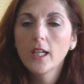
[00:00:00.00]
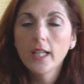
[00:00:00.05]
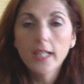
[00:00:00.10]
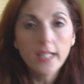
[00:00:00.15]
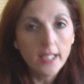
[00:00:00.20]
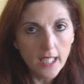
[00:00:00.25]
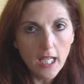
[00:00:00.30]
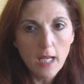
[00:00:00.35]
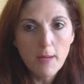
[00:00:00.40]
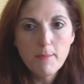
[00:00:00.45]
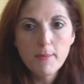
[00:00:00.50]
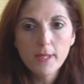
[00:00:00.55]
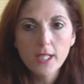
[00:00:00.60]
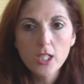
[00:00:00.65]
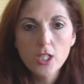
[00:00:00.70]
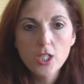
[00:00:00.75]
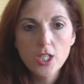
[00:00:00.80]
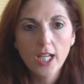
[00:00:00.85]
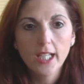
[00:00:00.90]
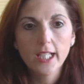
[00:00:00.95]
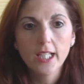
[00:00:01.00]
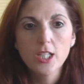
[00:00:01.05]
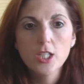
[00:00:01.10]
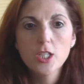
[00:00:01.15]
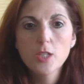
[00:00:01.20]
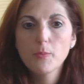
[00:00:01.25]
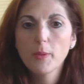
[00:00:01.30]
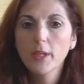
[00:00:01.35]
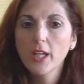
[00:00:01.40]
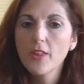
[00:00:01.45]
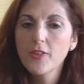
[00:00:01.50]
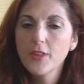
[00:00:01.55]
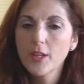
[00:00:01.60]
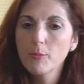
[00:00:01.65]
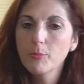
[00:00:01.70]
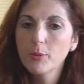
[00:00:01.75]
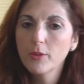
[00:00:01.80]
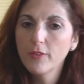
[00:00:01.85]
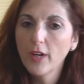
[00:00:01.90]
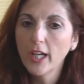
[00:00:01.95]
It can be a challenge, but I
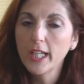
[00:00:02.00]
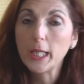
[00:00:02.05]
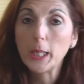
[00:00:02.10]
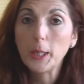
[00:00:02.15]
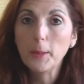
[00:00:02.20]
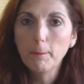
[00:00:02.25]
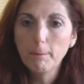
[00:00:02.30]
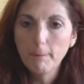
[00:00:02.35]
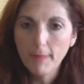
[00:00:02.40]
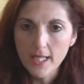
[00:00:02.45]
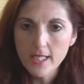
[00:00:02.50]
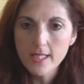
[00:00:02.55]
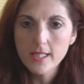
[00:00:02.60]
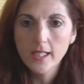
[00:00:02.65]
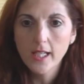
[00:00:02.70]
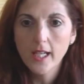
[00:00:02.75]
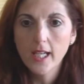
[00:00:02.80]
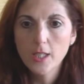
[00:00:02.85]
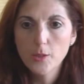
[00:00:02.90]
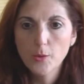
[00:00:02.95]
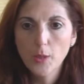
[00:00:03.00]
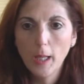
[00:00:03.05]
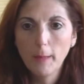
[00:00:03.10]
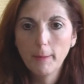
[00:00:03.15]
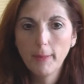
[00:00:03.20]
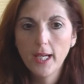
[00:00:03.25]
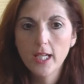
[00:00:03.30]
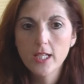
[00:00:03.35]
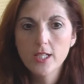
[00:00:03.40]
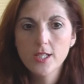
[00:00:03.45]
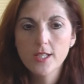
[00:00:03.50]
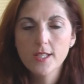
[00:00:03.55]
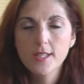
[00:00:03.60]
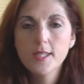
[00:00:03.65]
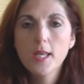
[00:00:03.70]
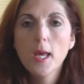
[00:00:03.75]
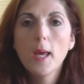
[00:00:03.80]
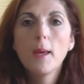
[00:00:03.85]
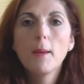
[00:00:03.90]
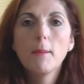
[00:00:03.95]
think providing the best care to our
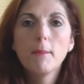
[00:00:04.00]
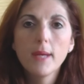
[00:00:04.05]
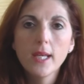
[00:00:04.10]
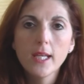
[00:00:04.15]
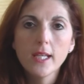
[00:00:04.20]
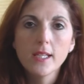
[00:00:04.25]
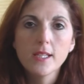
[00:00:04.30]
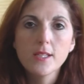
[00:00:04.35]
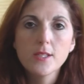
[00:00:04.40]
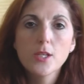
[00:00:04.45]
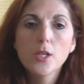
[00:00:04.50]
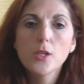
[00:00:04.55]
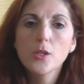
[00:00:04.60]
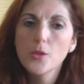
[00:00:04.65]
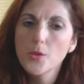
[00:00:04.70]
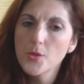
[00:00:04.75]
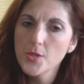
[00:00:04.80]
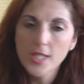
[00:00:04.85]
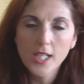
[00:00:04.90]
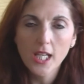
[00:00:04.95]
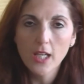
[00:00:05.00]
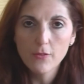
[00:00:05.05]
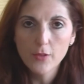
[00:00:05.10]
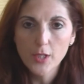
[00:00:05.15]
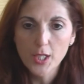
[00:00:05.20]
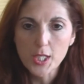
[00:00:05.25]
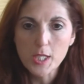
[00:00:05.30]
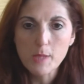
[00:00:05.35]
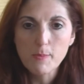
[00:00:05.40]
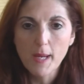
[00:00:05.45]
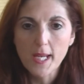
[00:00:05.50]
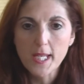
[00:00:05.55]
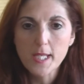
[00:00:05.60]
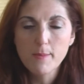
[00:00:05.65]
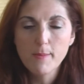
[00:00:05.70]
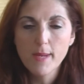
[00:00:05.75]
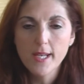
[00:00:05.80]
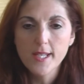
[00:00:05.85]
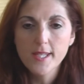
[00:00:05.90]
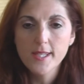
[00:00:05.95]
patients means using
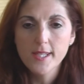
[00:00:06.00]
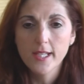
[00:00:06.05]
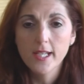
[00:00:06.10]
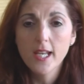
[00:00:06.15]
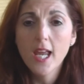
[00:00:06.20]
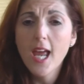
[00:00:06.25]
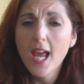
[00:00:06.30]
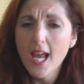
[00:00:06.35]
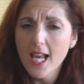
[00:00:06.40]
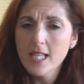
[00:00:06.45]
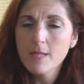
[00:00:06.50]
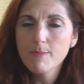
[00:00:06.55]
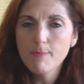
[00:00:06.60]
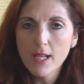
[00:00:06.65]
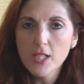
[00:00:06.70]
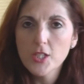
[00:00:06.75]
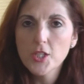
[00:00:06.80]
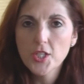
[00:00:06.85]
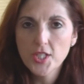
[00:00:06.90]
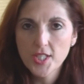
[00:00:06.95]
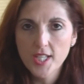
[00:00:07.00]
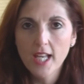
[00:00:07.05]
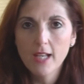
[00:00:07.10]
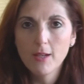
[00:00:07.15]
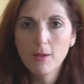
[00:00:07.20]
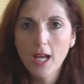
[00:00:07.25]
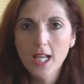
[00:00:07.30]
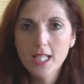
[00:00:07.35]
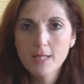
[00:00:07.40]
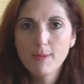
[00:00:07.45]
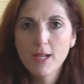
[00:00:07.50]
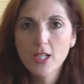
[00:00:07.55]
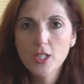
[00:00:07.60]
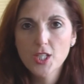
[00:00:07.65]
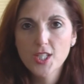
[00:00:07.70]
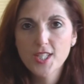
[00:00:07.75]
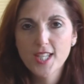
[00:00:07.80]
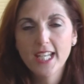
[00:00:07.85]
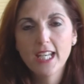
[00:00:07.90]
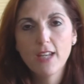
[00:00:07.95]
evidence-based medicine as much as
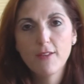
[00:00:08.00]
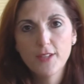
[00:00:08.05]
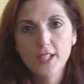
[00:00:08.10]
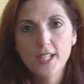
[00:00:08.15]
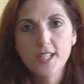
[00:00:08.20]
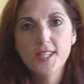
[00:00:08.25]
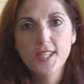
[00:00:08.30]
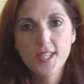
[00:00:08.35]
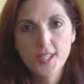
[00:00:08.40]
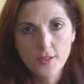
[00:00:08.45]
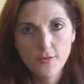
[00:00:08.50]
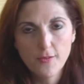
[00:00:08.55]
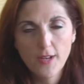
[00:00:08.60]
that evidence is